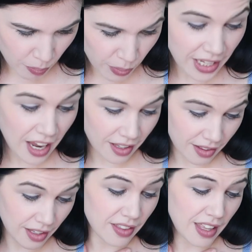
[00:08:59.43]
The
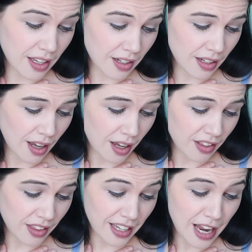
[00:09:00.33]

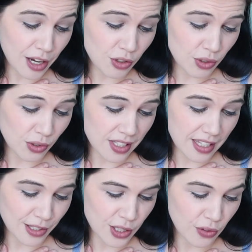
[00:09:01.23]

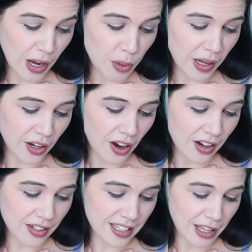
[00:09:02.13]
angels, they surround my
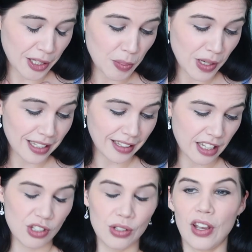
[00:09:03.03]
heart telling me to
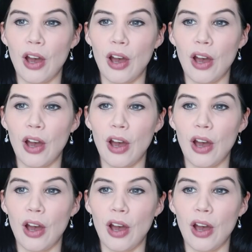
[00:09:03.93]
let you